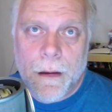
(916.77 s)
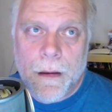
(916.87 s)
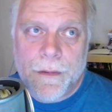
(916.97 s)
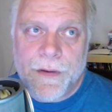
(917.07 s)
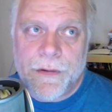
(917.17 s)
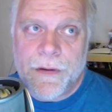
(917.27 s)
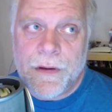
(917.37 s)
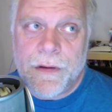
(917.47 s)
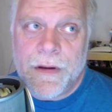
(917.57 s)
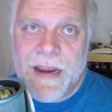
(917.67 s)
So you
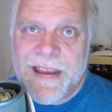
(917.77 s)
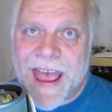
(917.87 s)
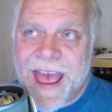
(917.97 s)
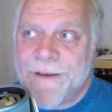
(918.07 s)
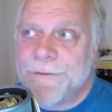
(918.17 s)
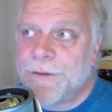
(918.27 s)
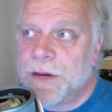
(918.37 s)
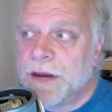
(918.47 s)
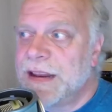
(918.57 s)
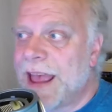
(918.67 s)
need to have
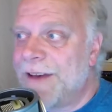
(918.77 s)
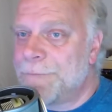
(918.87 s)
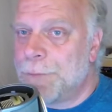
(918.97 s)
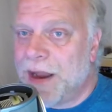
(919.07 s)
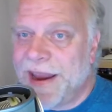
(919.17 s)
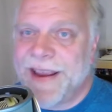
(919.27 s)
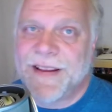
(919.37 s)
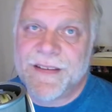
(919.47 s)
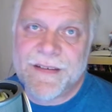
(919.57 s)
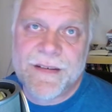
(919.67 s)

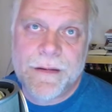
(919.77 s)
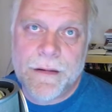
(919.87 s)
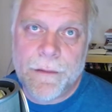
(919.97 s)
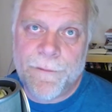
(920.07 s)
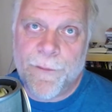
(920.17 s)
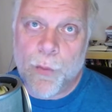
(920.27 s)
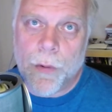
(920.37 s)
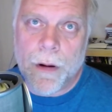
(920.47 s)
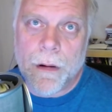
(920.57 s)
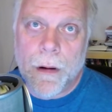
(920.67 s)
plans
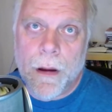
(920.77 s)
for